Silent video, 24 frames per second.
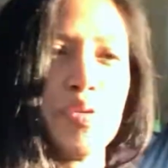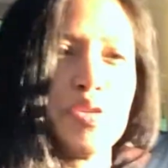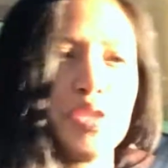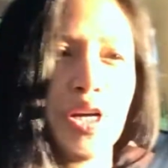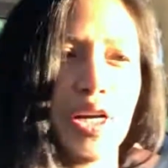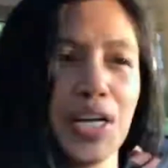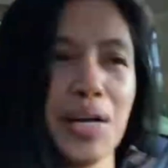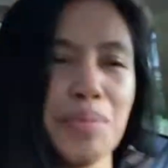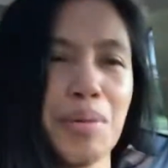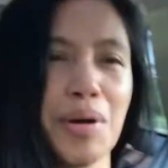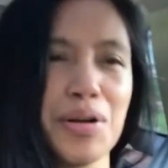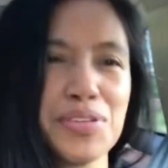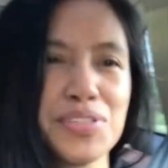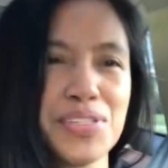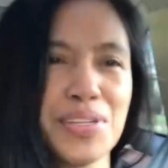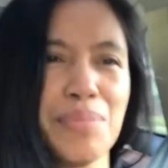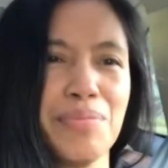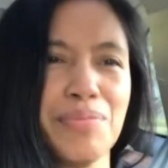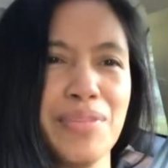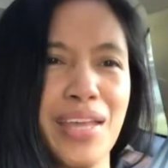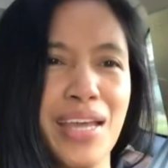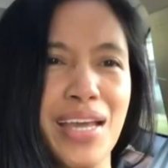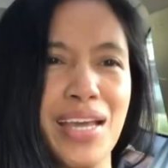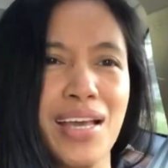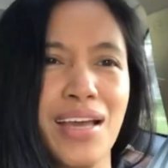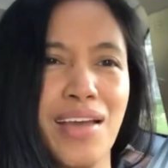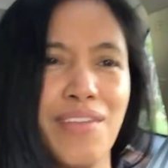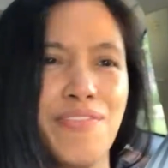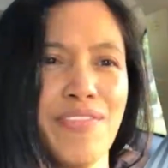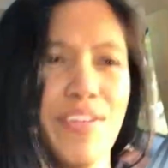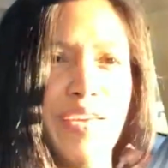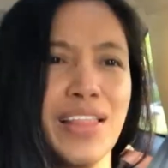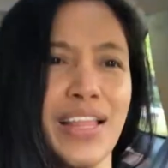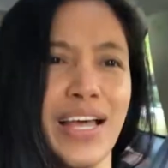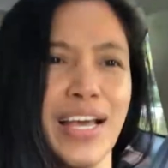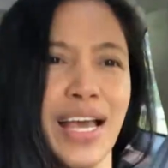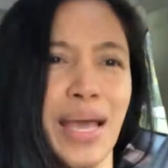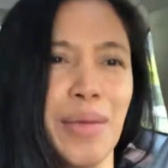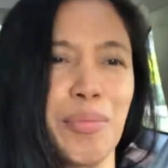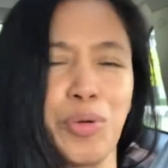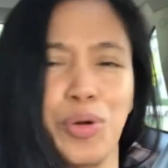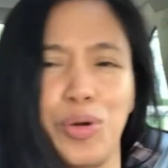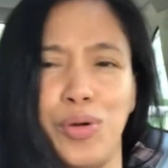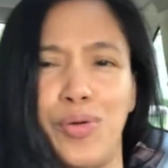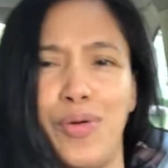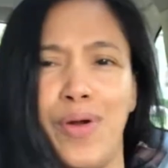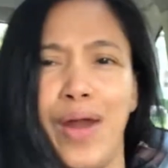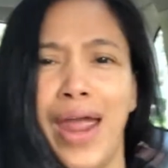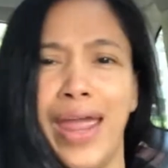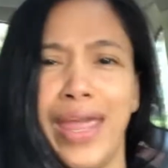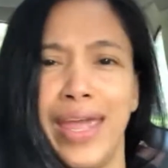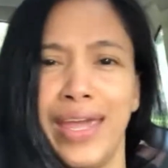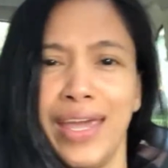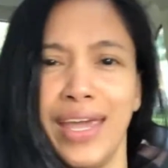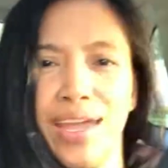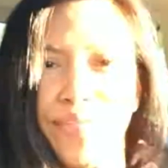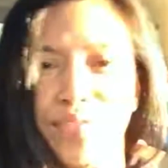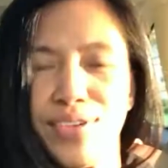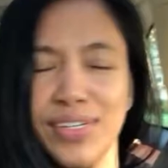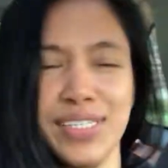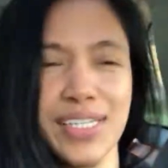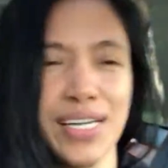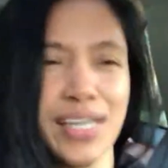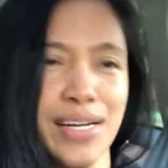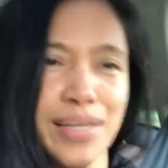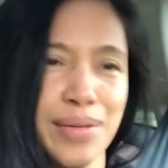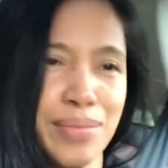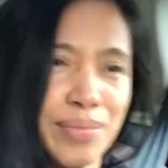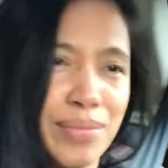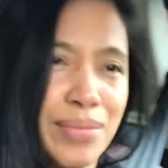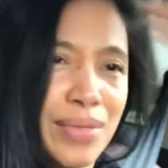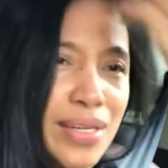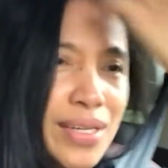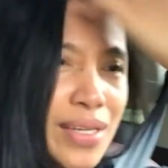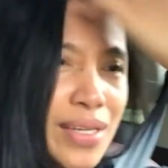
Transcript: we talk about something, I feel like I'm crying every time.